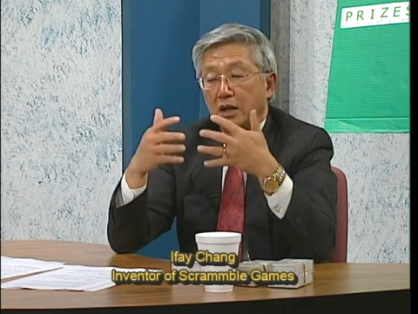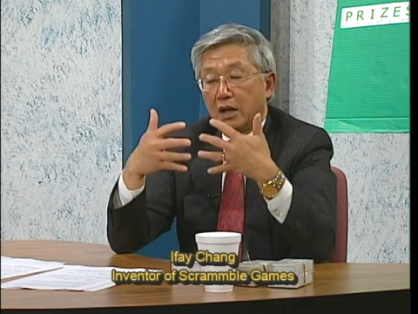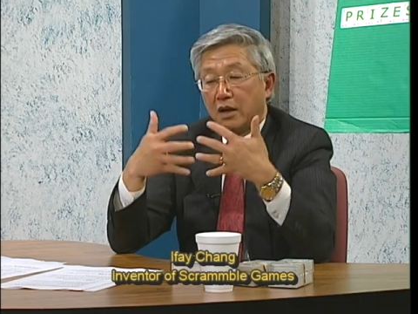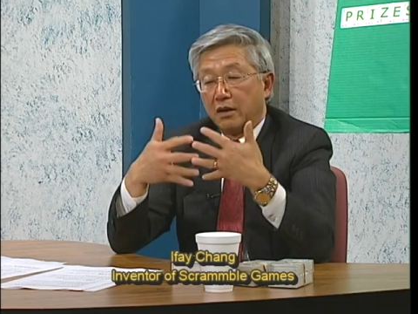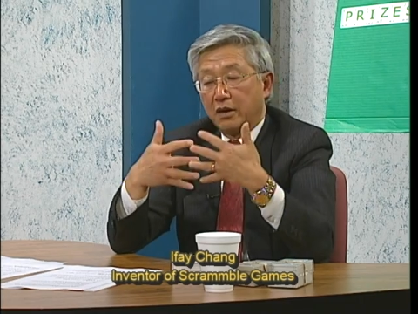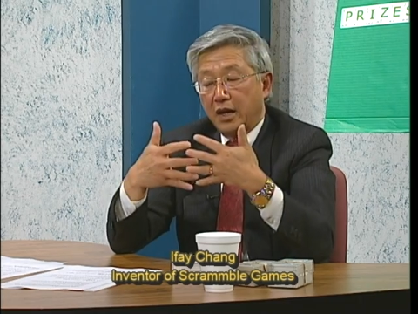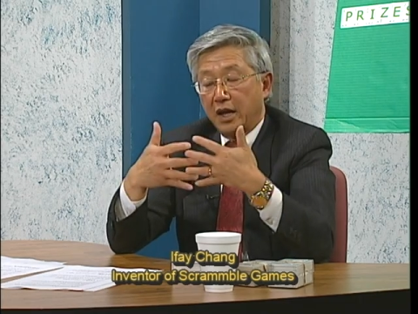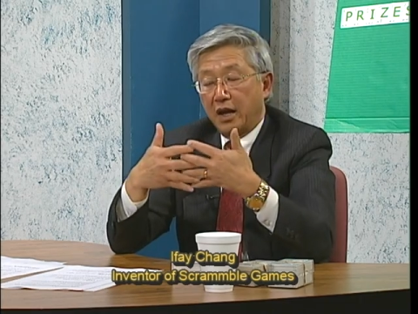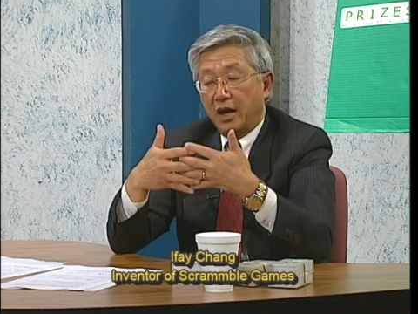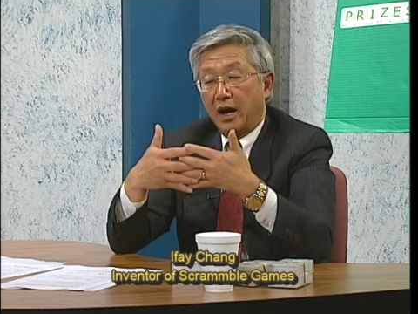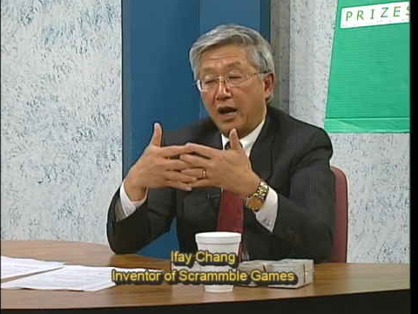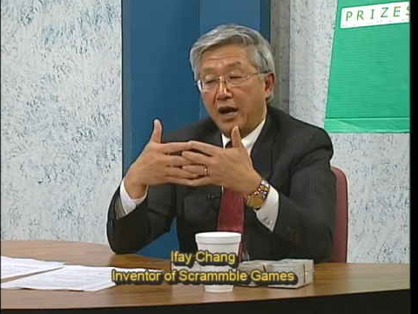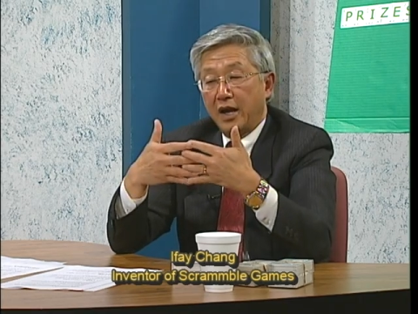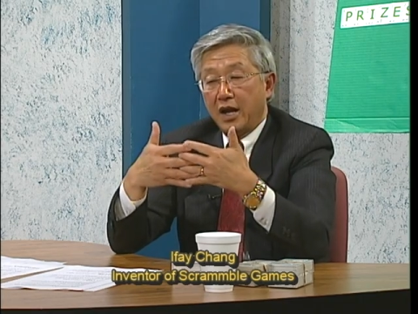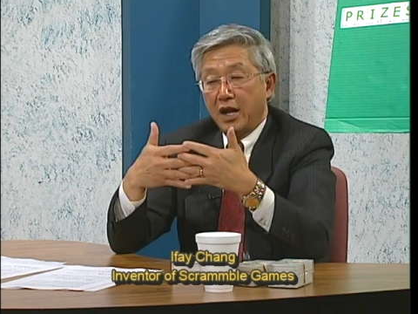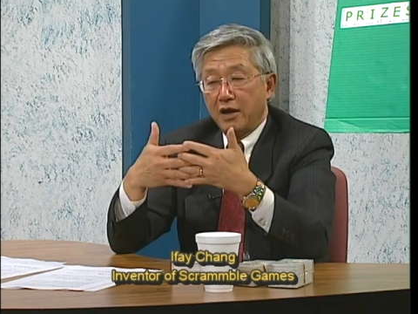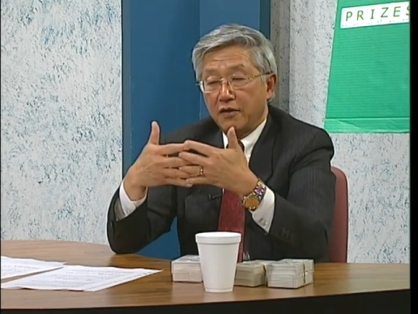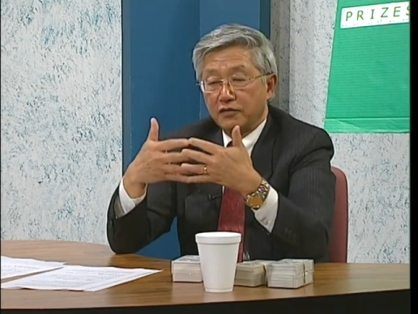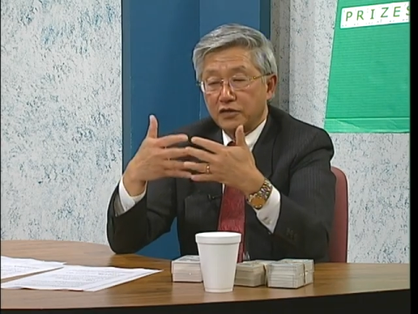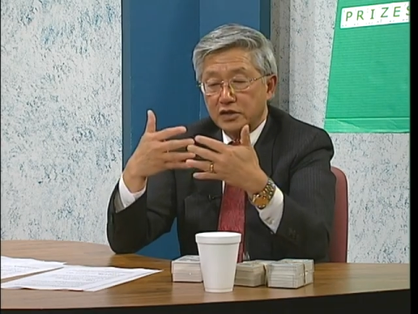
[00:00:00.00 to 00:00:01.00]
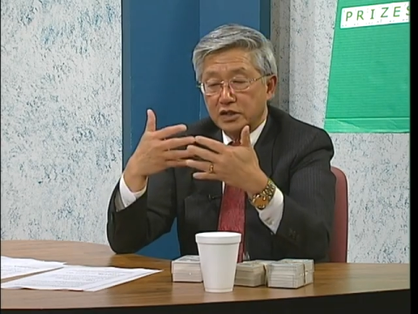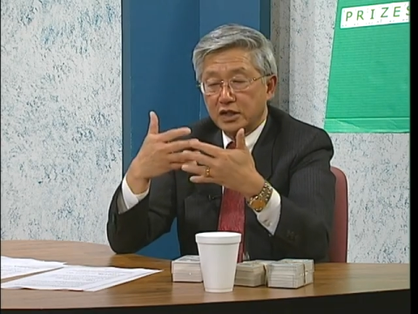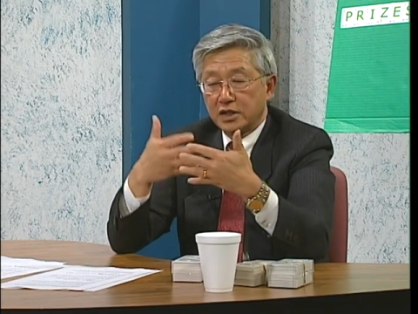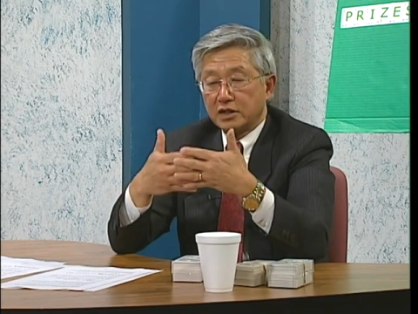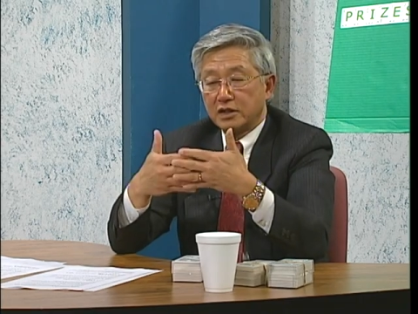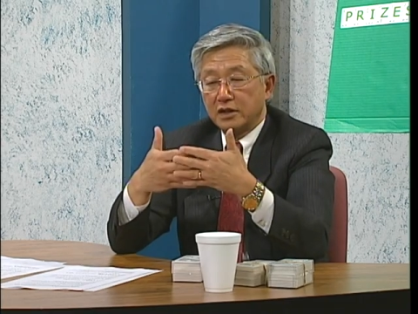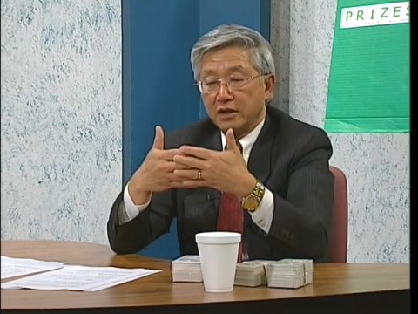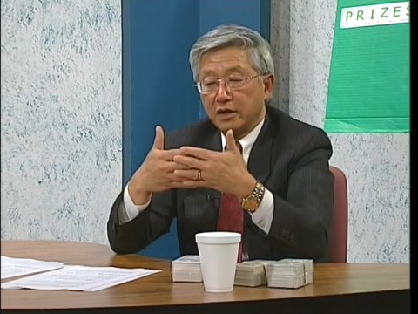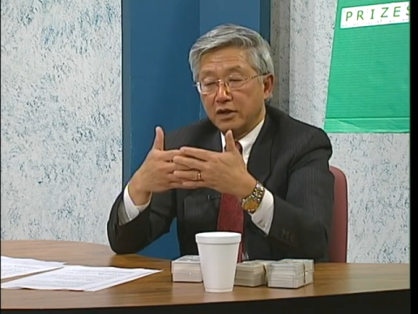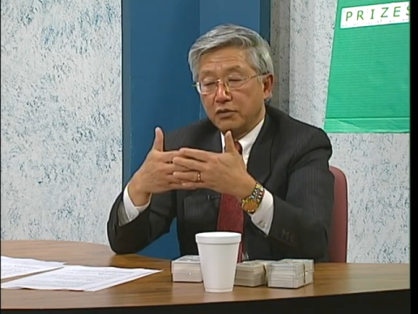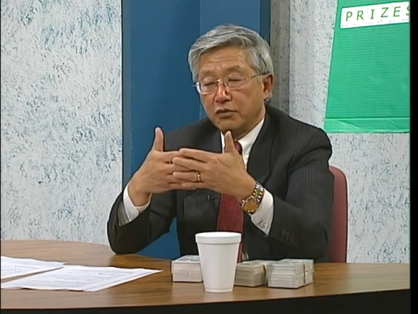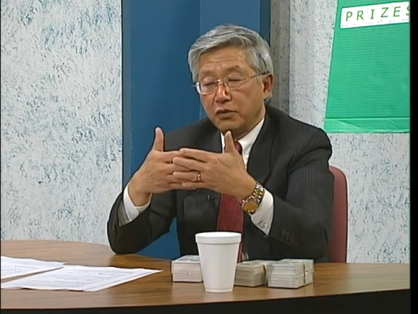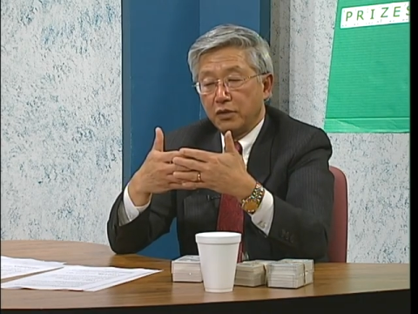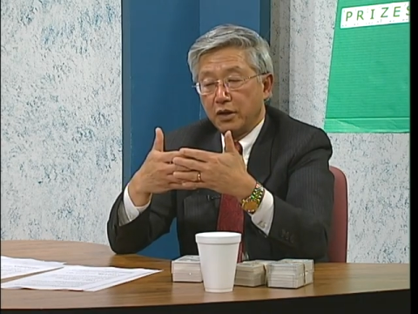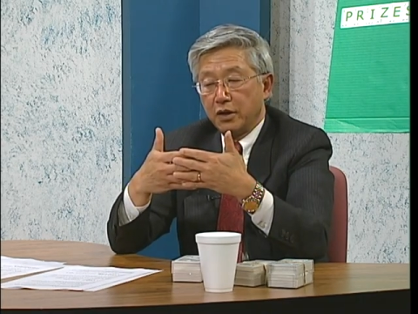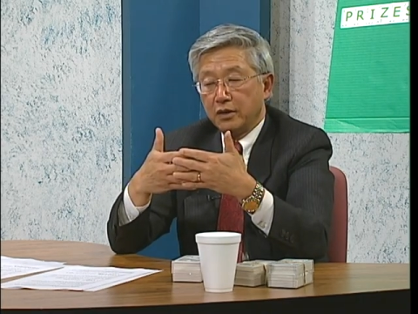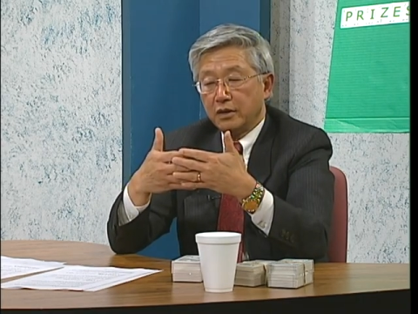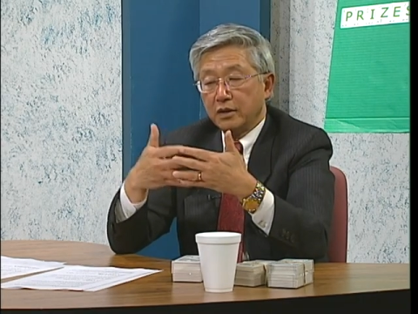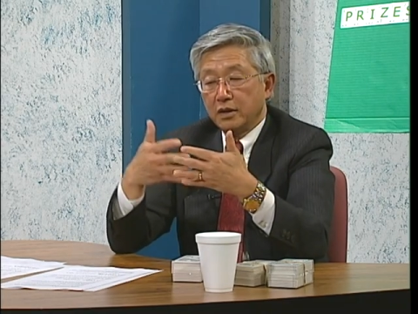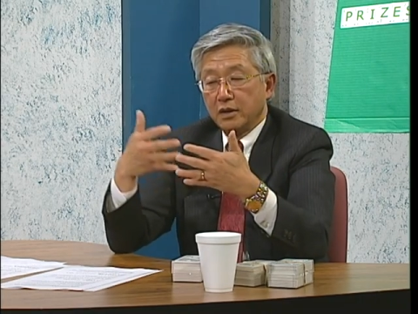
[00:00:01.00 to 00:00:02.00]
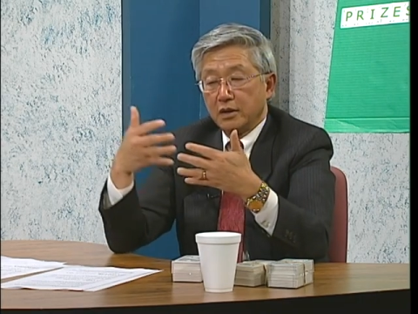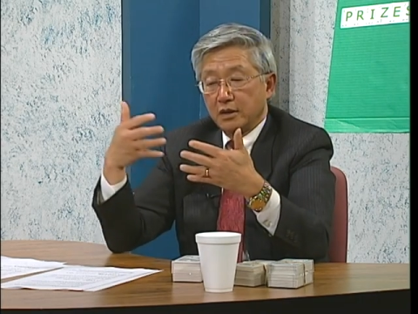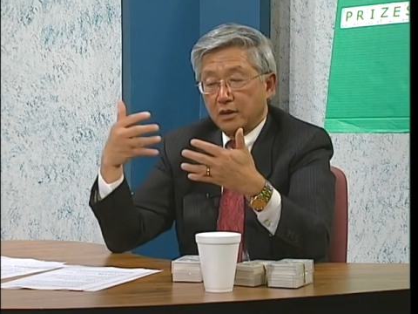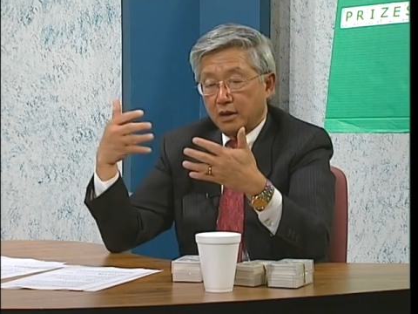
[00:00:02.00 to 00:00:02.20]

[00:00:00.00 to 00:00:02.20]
okay, I have 6-letter word